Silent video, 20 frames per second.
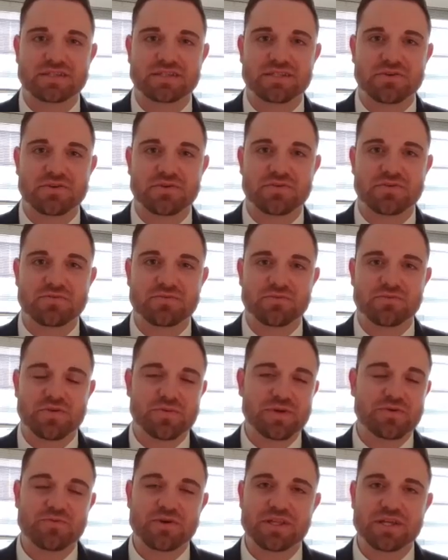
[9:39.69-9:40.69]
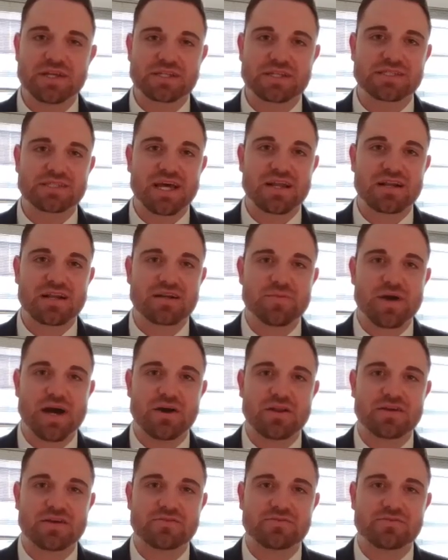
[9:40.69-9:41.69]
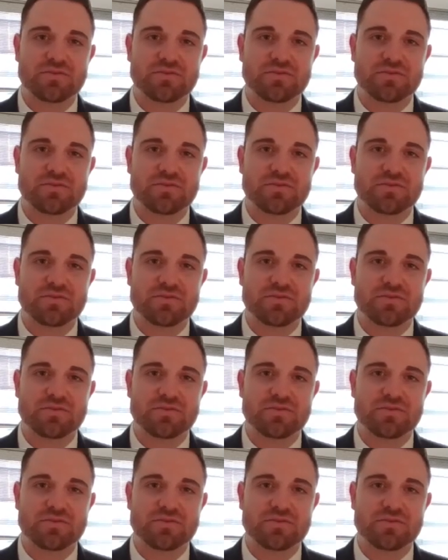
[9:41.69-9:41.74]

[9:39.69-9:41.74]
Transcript: So we've been really excited about it.